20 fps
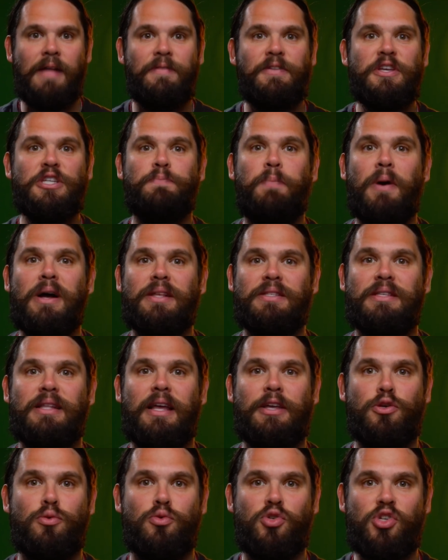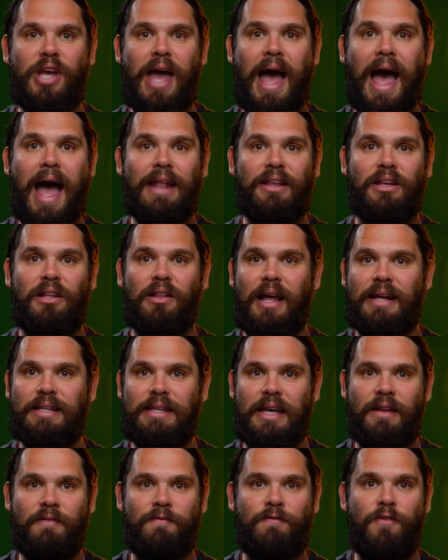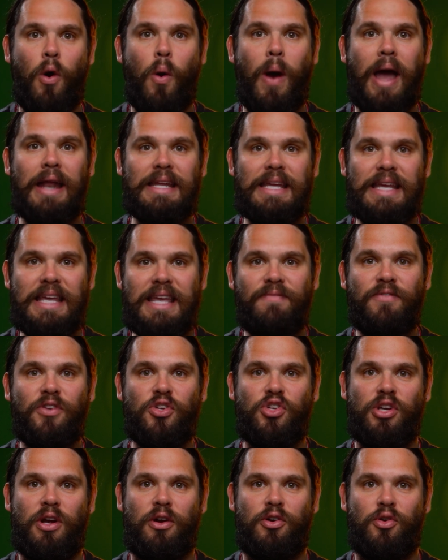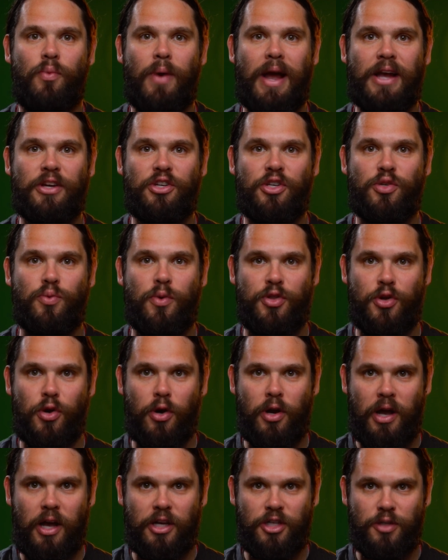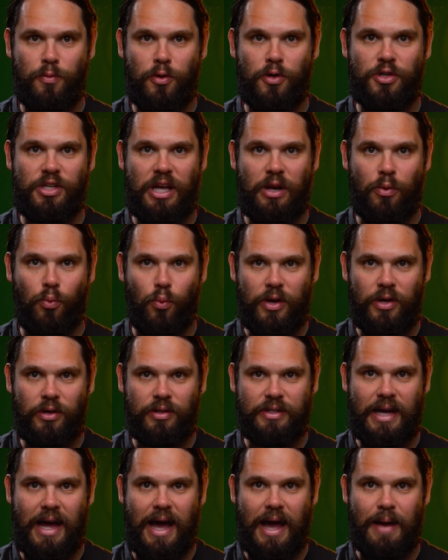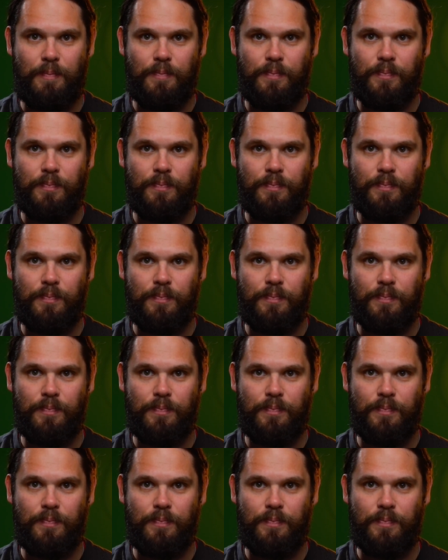These buttons let you chat, collect info, and even share directions with your customers in real time.